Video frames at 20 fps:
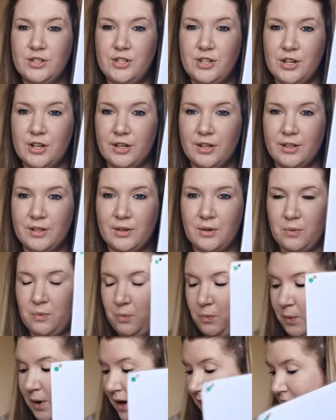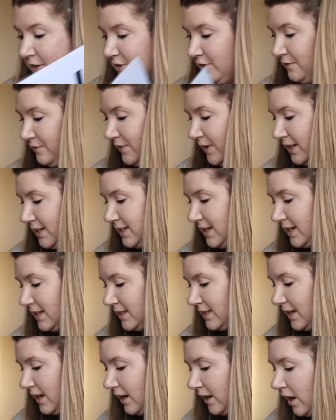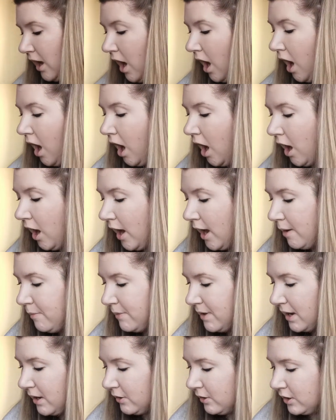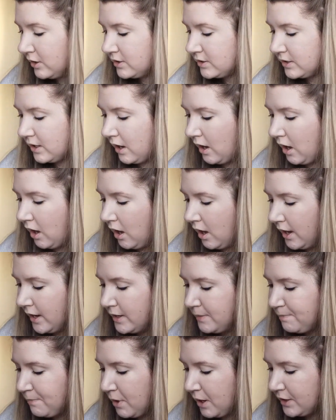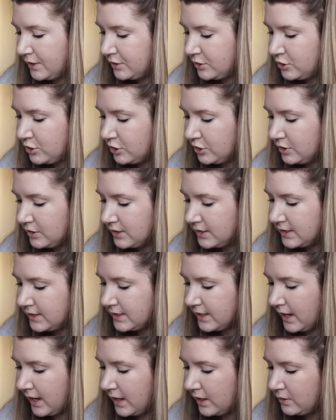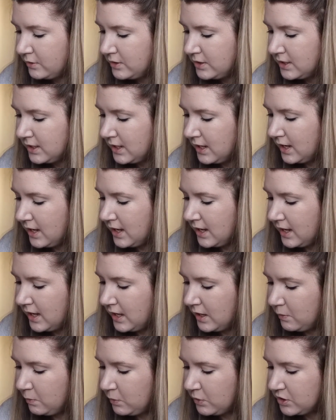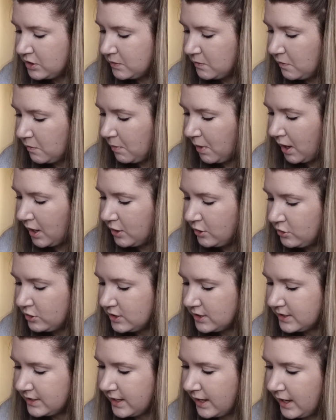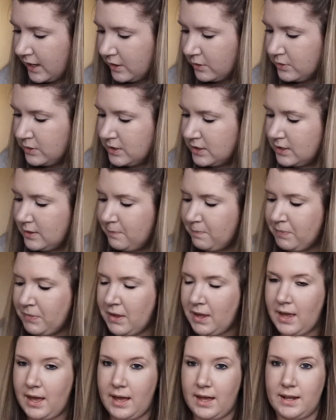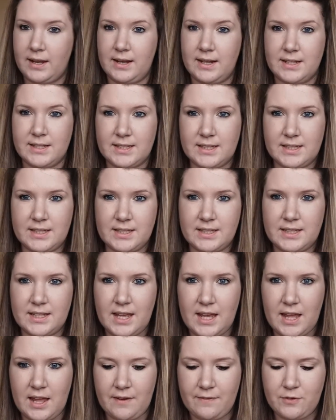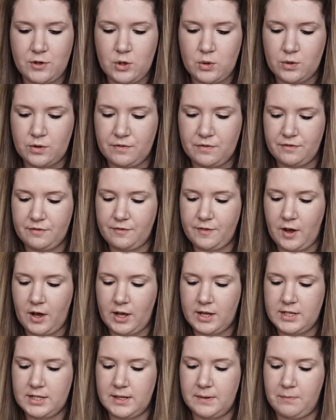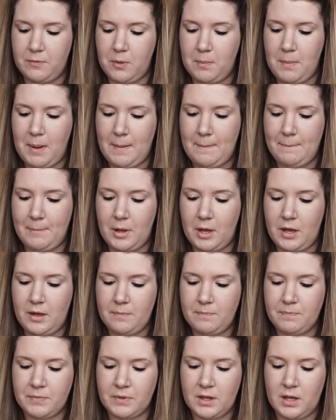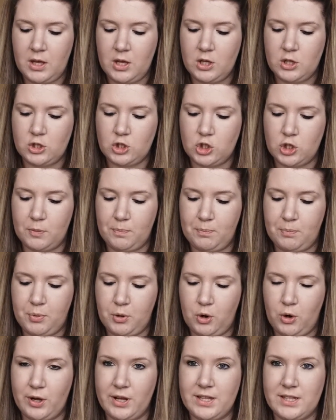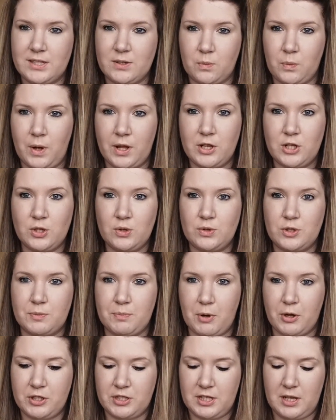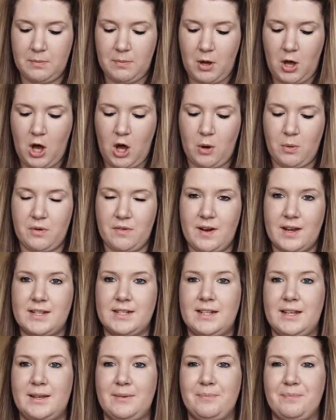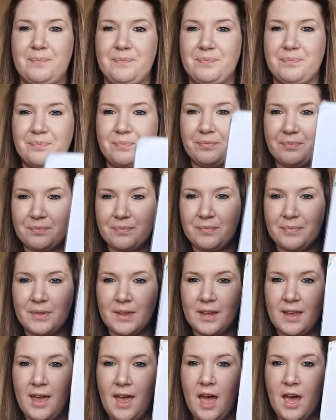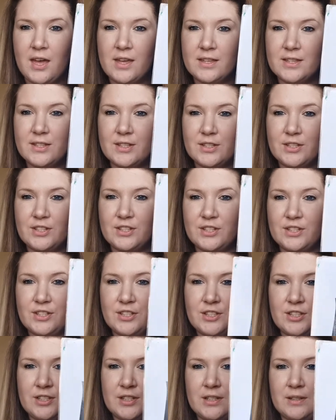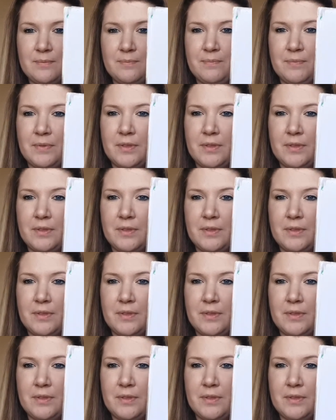D. Well done, fantastic. I'm now going to hide my D sound in with some of my other sounds, and let's see if you find him. Remember to point when you spot him. Are we ready? S.